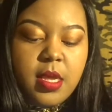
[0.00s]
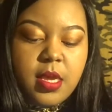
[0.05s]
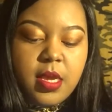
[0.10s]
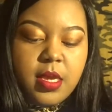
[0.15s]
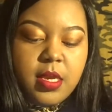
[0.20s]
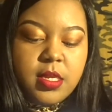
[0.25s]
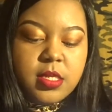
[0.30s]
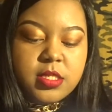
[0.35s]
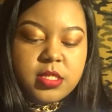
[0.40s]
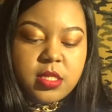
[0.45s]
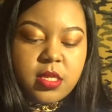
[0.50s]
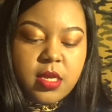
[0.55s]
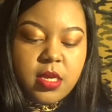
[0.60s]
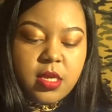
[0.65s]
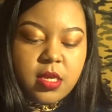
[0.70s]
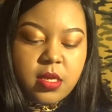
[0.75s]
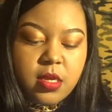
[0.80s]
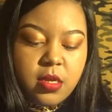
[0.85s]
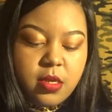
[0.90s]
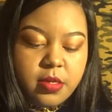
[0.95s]
And it's
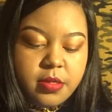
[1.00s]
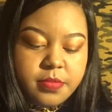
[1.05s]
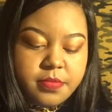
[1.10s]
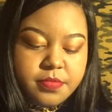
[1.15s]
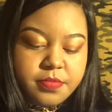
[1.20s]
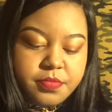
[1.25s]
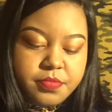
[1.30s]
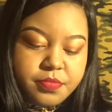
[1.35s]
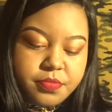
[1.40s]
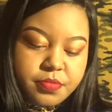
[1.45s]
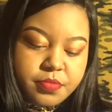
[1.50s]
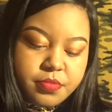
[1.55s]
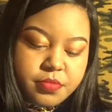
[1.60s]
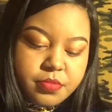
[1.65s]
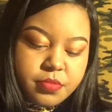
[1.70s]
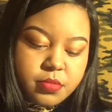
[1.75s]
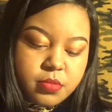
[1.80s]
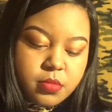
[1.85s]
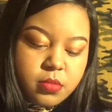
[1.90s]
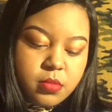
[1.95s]
like, um,
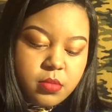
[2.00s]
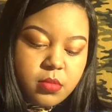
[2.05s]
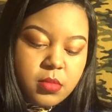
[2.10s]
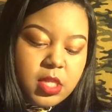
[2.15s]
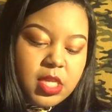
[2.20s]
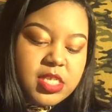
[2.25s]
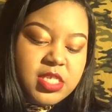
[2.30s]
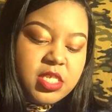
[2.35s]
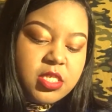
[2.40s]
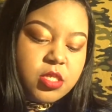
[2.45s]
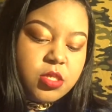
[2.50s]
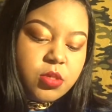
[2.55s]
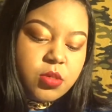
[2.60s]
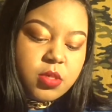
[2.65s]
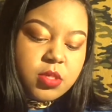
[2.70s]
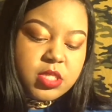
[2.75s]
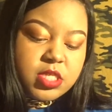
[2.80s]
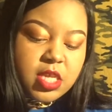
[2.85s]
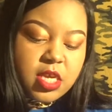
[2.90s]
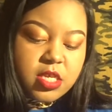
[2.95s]
it says
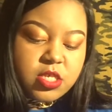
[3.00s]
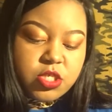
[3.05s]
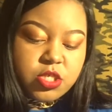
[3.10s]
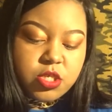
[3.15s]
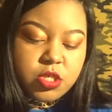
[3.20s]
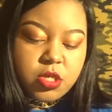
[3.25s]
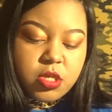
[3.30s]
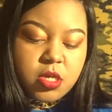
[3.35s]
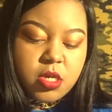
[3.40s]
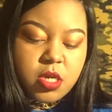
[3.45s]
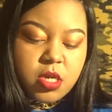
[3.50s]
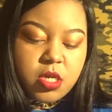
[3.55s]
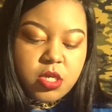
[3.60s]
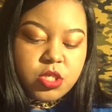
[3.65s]
dual texture